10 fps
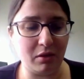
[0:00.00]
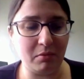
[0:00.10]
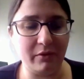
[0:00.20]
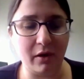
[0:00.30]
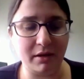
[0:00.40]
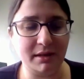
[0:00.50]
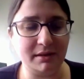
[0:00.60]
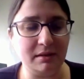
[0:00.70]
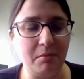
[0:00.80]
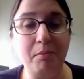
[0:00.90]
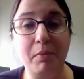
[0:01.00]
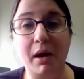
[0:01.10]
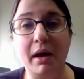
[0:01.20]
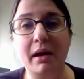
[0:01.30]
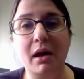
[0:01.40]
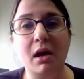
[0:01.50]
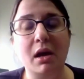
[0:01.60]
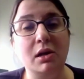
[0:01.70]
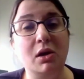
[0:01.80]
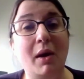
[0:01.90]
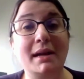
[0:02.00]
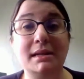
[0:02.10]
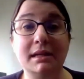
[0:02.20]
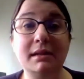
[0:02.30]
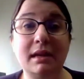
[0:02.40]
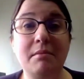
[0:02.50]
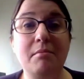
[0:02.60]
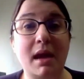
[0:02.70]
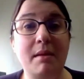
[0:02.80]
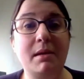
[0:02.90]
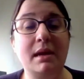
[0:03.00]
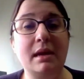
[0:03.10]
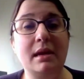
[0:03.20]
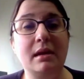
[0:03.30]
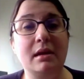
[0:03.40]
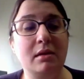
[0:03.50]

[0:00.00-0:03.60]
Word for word: form of autism, but, you know, ideally, maybe